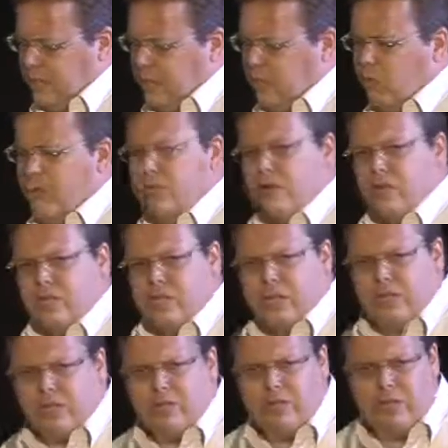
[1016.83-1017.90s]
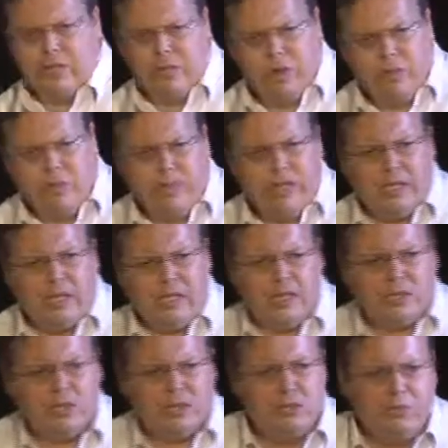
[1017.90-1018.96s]
Now we work together with Adobe uh,
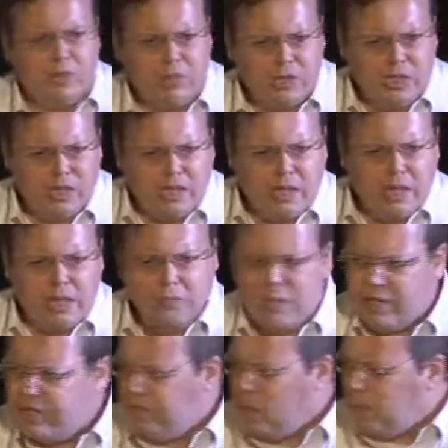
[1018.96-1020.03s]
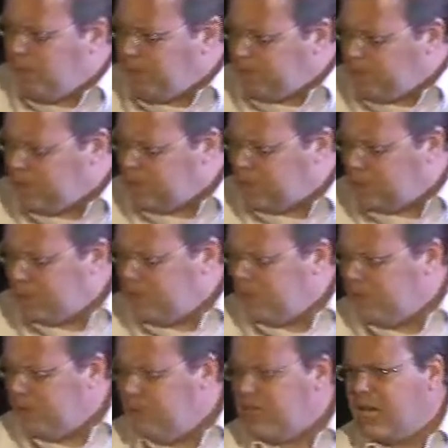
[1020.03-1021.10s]
digital publishing uh, platform since
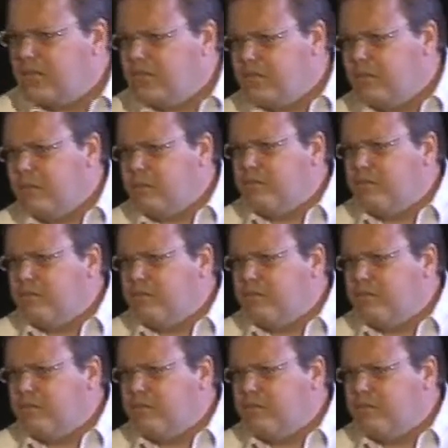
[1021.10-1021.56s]
November last year.